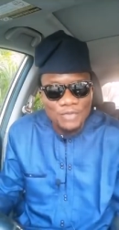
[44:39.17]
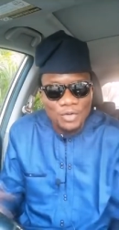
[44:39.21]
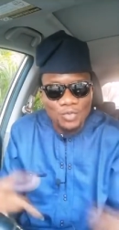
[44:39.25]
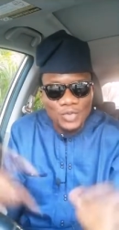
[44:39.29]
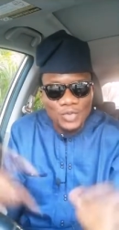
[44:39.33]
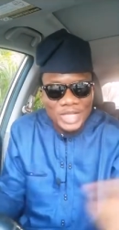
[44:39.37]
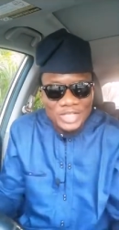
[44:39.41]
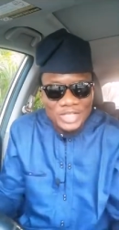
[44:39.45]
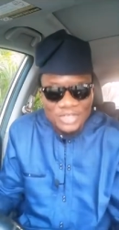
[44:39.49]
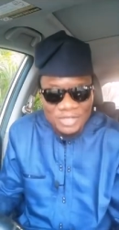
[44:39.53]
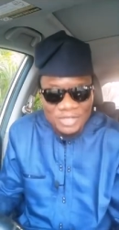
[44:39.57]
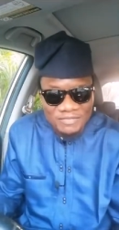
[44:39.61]

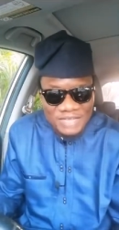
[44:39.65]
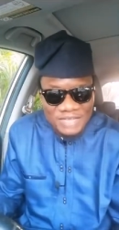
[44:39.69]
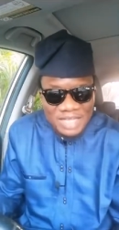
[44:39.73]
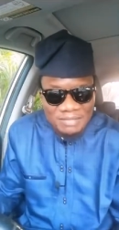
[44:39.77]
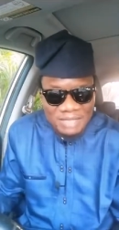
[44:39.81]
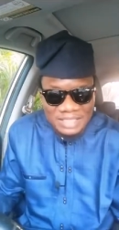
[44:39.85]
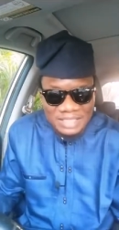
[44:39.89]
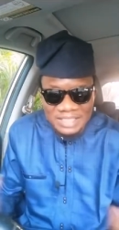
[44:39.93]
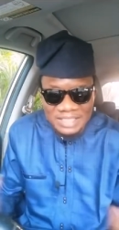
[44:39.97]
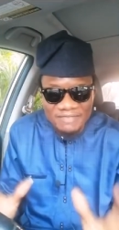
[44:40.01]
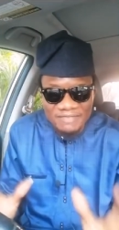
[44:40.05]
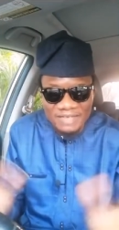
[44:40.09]
Which of them
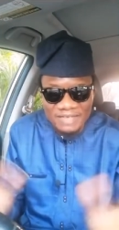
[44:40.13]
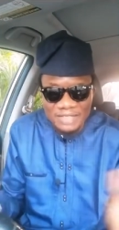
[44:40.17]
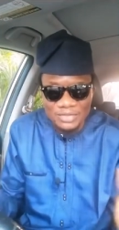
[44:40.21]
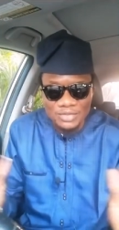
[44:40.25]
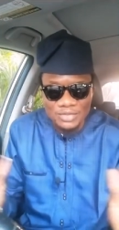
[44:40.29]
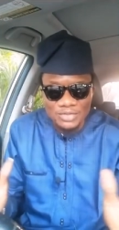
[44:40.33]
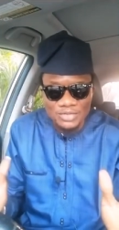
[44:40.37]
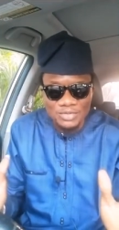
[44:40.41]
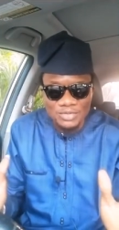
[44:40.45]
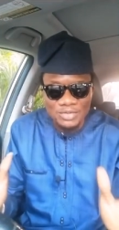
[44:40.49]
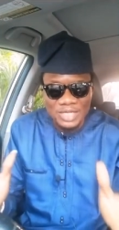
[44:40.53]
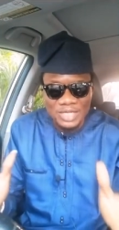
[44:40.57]
has ever
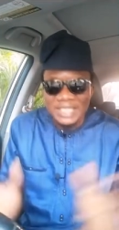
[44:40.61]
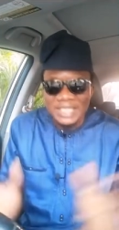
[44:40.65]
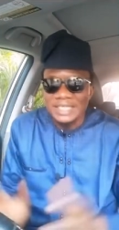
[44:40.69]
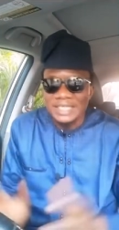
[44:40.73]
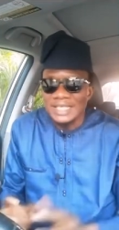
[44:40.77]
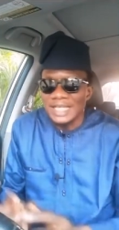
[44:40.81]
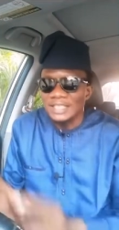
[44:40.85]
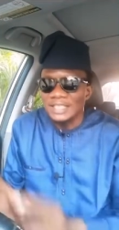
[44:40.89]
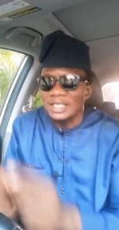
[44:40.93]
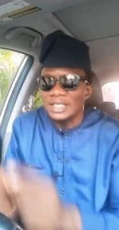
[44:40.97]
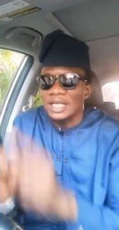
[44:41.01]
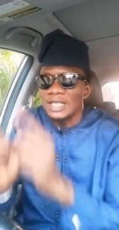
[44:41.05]
told you
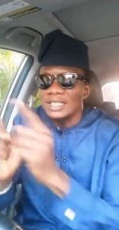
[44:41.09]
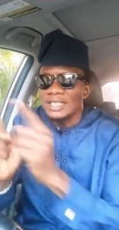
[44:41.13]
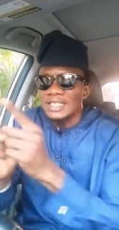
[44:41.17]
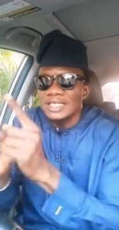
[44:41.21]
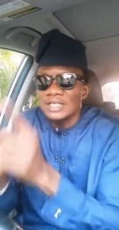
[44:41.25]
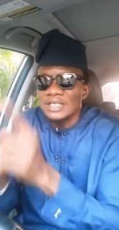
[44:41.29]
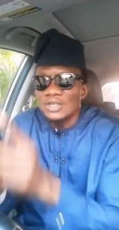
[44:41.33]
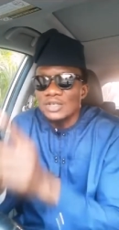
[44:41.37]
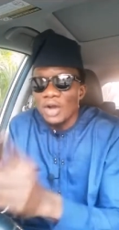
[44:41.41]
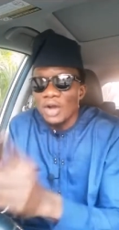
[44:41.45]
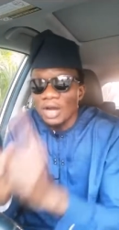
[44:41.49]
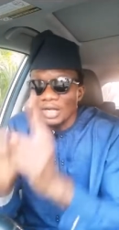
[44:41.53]
that the
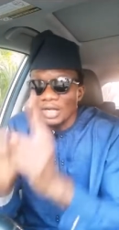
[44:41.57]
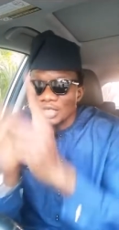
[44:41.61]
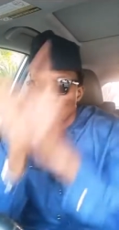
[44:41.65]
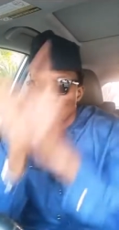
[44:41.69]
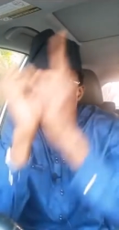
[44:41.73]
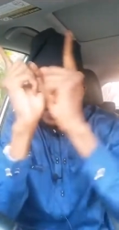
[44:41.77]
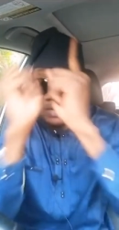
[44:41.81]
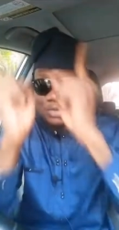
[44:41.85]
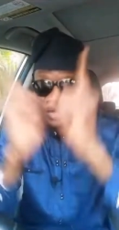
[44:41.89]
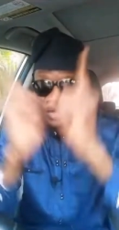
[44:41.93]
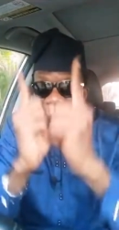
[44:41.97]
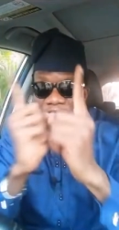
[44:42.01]
God you
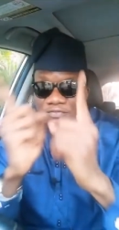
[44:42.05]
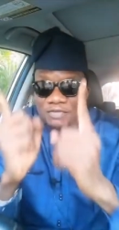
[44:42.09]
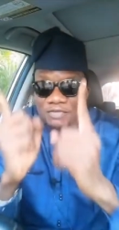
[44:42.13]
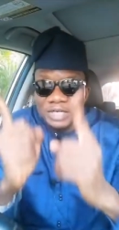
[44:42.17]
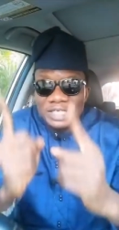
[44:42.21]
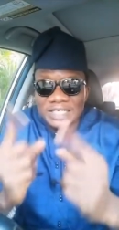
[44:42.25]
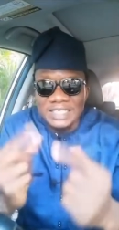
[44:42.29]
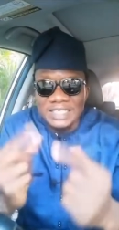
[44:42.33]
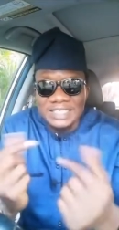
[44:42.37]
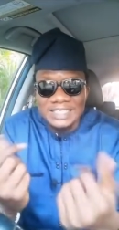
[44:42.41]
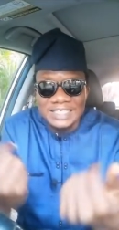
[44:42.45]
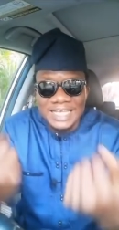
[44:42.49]
are looking for
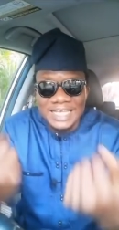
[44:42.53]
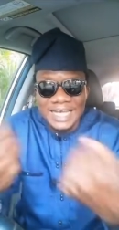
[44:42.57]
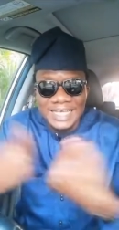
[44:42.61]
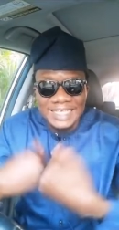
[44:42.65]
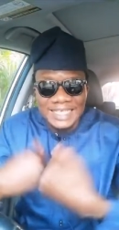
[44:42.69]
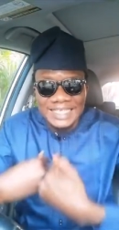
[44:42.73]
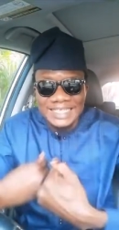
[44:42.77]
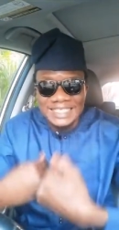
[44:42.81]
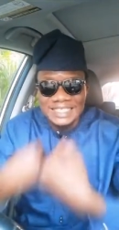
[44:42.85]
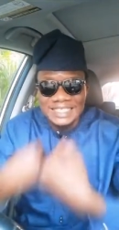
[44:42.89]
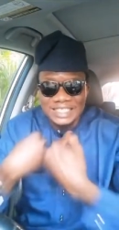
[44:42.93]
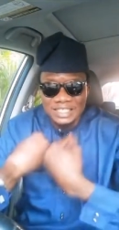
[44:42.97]
in the sky
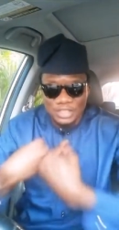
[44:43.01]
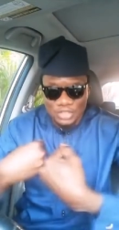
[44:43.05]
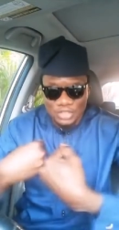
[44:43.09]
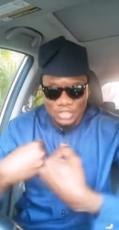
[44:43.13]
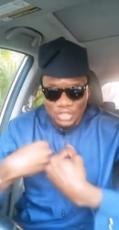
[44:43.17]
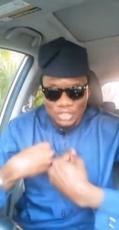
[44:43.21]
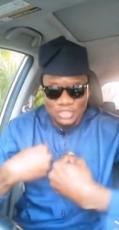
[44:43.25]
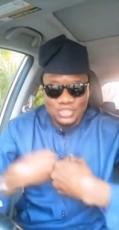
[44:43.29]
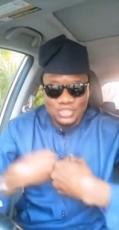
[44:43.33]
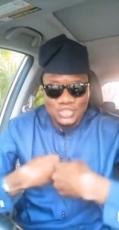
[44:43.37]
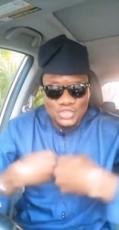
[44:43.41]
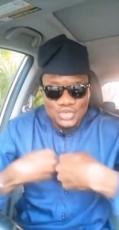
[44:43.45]
is
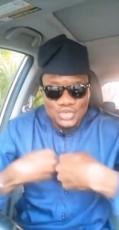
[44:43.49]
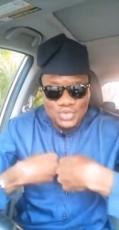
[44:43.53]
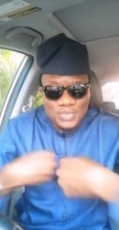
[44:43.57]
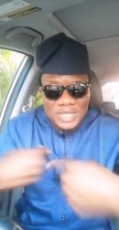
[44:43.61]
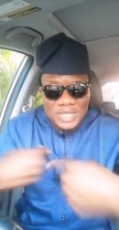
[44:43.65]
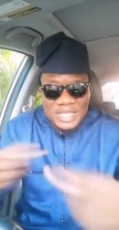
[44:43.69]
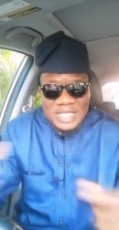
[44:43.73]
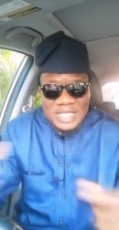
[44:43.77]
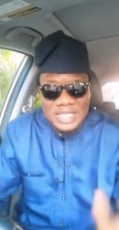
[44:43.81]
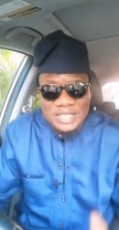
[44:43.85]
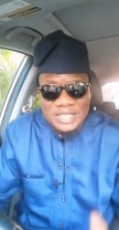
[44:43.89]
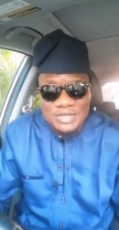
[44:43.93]
just you
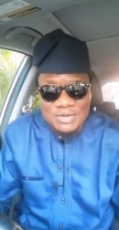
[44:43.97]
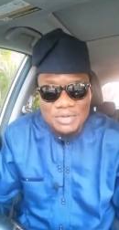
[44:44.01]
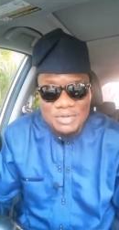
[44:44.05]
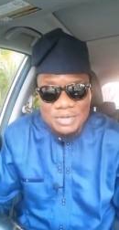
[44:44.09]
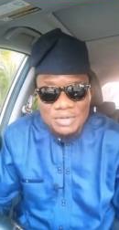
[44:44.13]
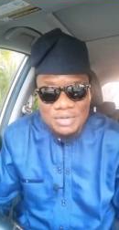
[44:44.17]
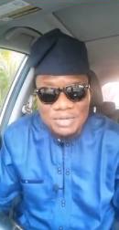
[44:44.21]
within you?